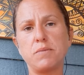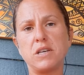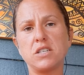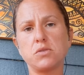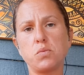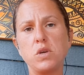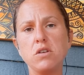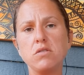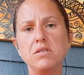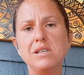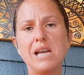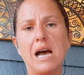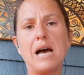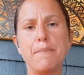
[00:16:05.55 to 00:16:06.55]
because we are
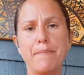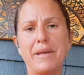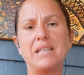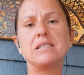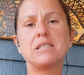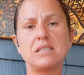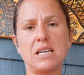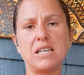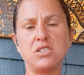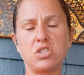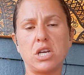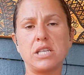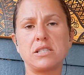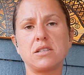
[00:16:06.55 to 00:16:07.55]
not meant to
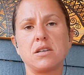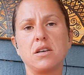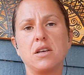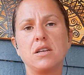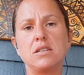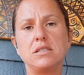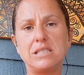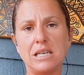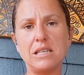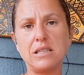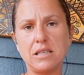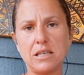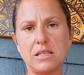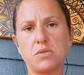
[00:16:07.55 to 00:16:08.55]
digest
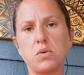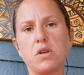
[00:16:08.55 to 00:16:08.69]
dead things.